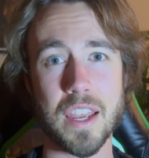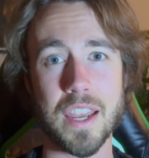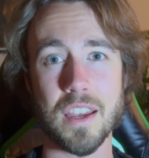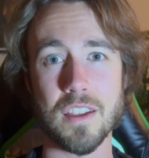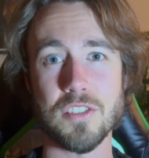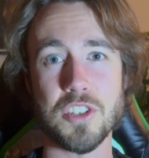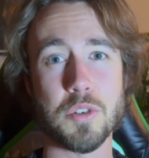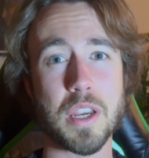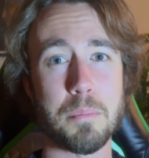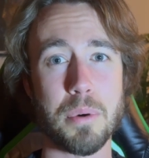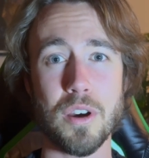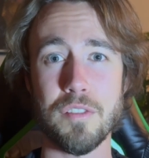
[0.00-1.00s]
and you
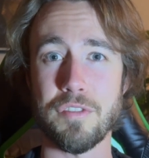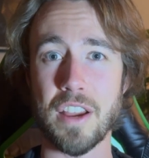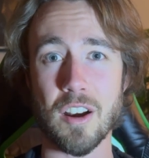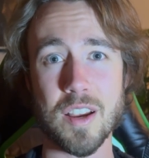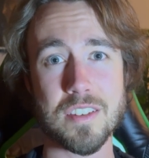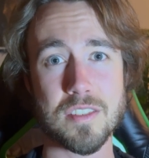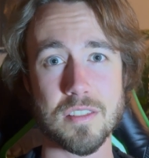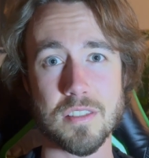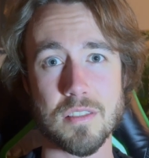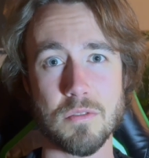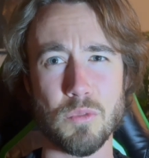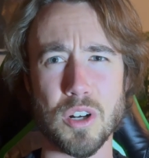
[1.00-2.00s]
can put
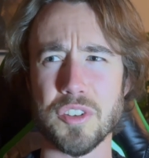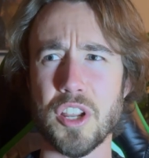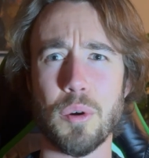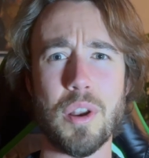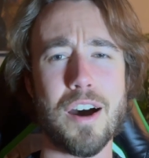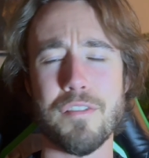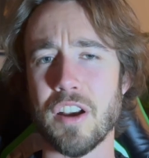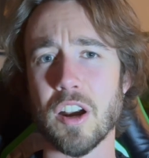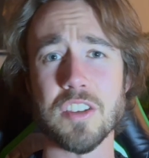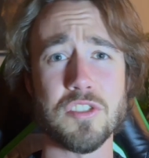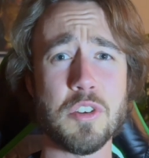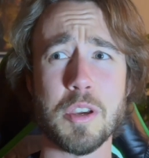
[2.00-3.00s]
not
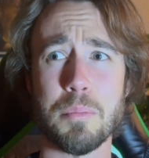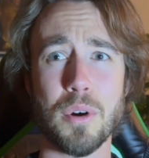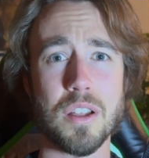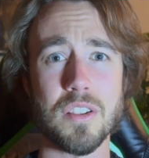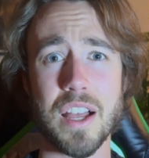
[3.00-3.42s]
various, you can put